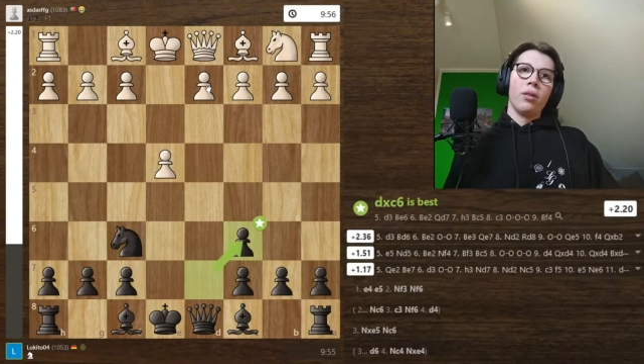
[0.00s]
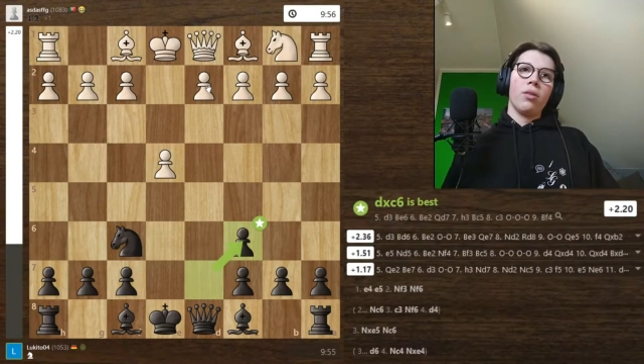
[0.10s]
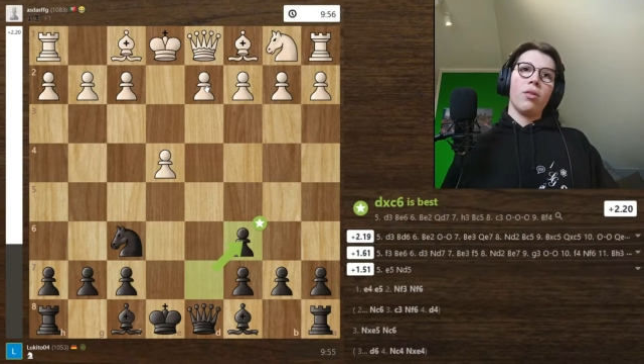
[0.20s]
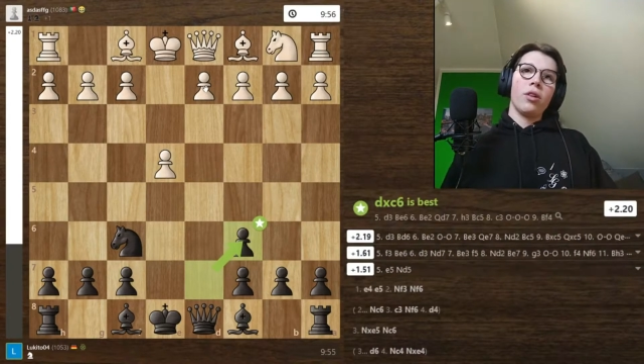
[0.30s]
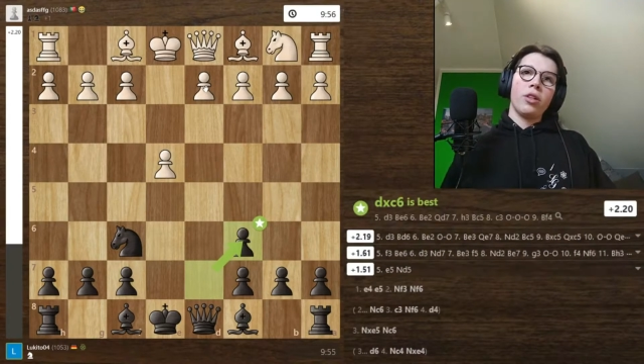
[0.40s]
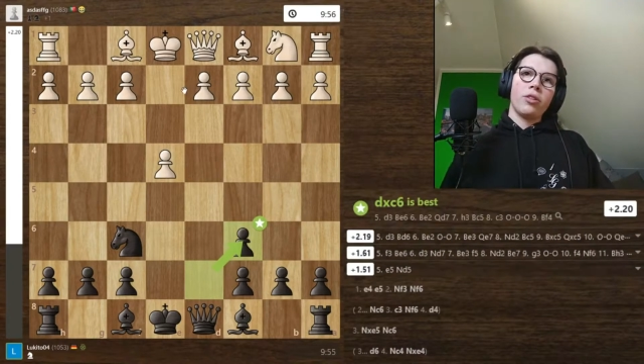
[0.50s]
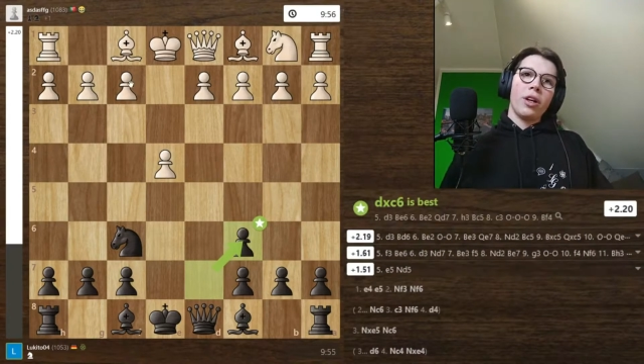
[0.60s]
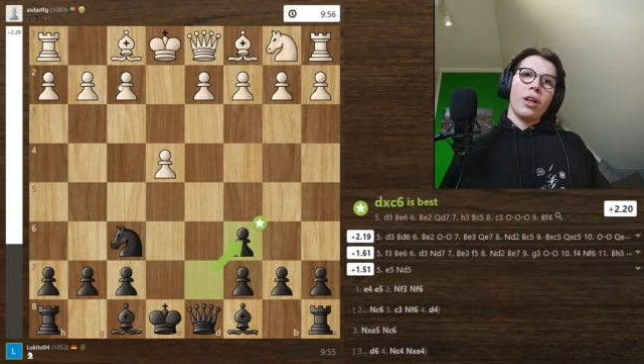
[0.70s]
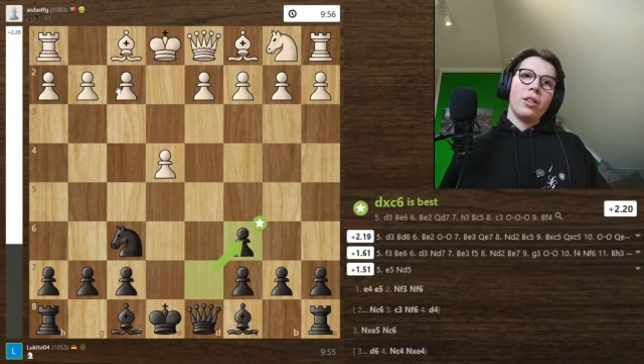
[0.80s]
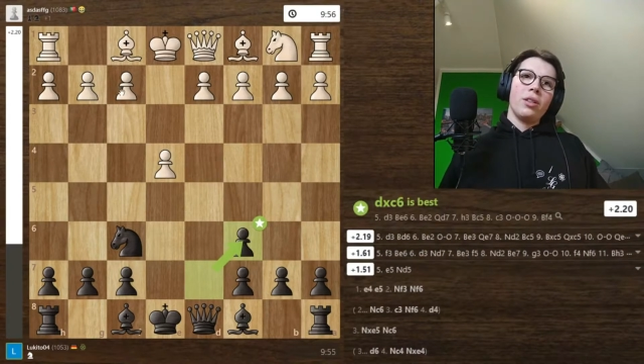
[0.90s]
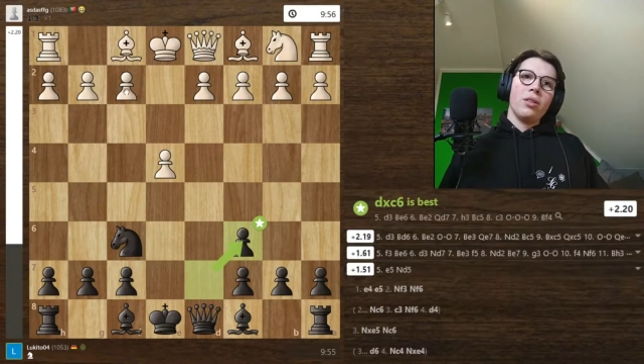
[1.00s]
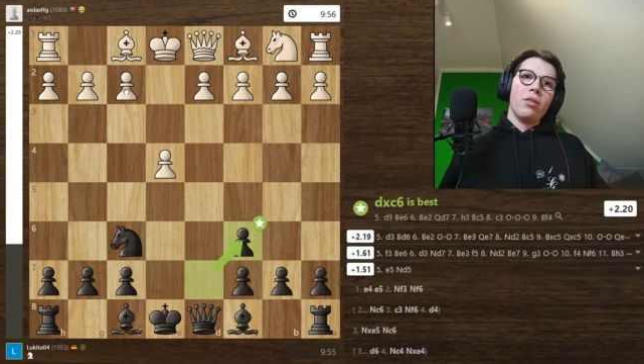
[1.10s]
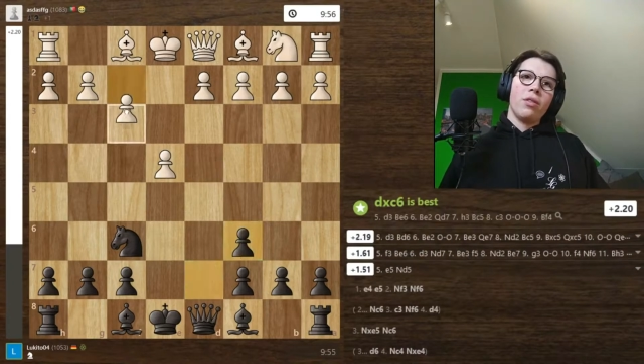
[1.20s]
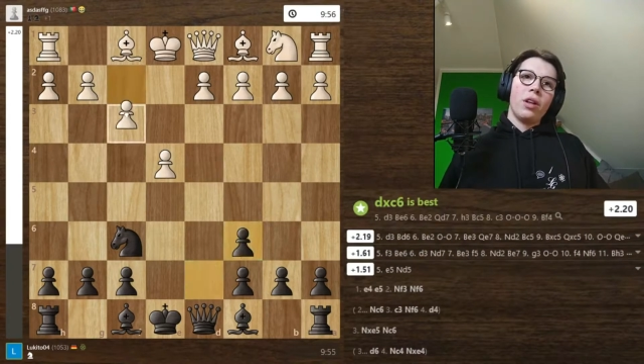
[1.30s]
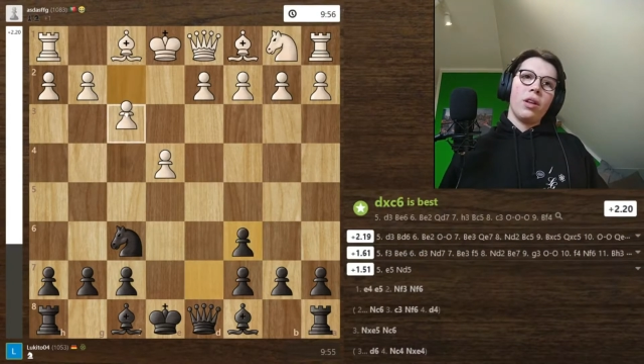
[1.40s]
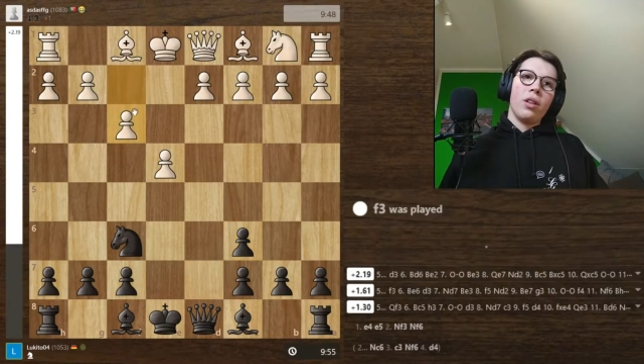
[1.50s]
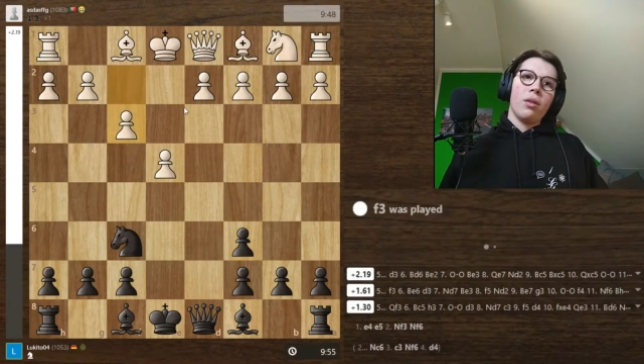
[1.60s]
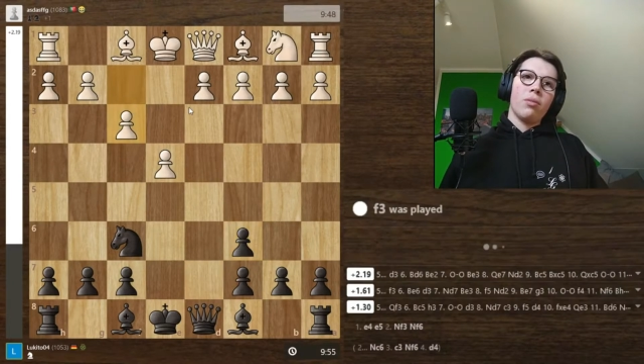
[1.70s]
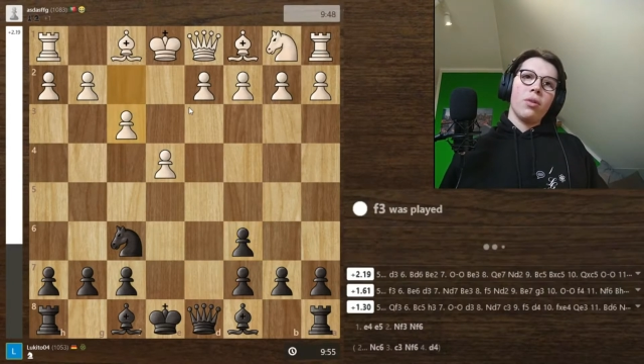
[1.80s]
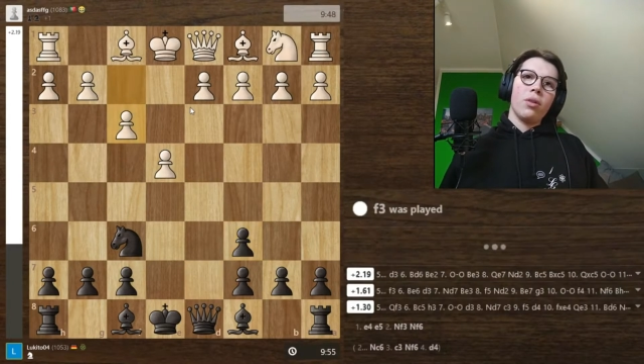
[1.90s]
or try to defend their
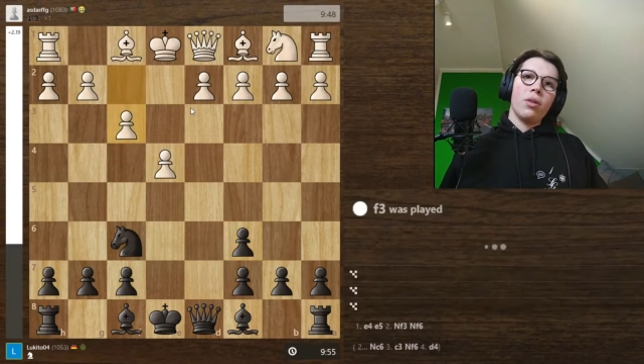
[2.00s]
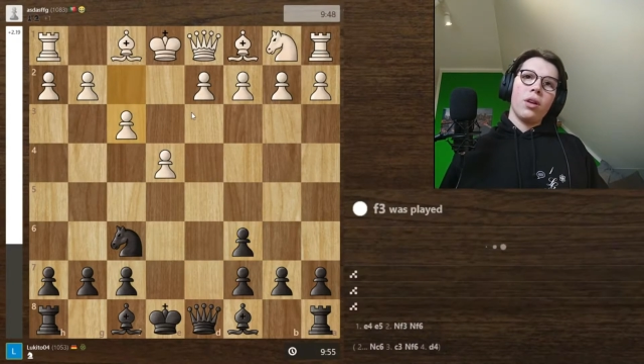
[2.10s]
pawn. I've